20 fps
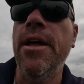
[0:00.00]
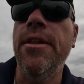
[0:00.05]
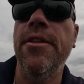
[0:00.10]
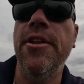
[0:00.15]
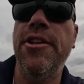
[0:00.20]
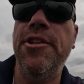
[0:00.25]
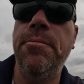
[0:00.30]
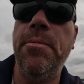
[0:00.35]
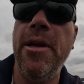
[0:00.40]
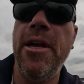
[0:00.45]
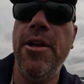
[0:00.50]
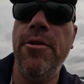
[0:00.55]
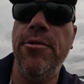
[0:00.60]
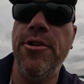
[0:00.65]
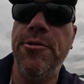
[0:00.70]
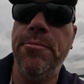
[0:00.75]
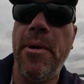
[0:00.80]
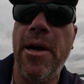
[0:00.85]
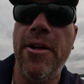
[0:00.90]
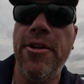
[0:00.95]
The speed
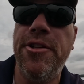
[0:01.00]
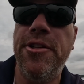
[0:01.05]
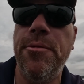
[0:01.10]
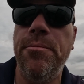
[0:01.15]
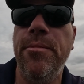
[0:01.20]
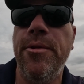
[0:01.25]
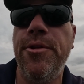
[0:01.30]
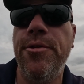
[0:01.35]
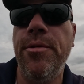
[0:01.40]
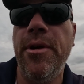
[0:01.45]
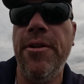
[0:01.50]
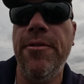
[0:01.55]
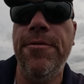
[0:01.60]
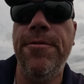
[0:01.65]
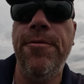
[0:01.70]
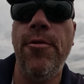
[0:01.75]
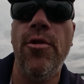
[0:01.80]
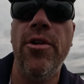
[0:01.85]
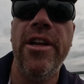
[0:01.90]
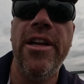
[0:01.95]
was bouncing between
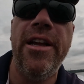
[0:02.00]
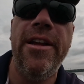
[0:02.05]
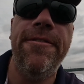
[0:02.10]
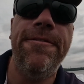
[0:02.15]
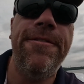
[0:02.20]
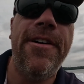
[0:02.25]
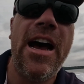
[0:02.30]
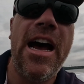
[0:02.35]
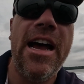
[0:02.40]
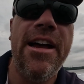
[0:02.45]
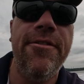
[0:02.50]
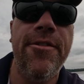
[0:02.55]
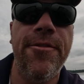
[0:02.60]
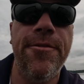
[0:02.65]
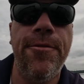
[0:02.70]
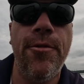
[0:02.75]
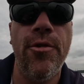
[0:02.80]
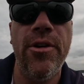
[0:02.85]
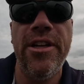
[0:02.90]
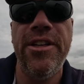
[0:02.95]
45
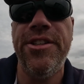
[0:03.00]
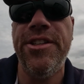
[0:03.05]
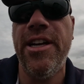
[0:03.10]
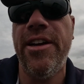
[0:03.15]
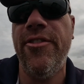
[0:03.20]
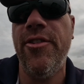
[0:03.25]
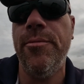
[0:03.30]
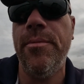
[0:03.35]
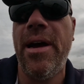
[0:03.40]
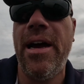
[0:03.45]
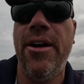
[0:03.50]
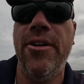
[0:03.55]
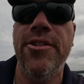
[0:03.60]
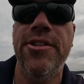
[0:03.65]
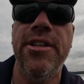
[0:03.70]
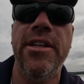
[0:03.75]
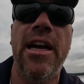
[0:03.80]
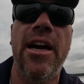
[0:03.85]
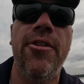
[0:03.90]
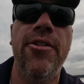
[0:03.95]
and 47
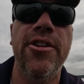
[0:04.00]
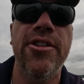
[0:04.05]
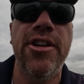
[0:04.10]
miles an hour.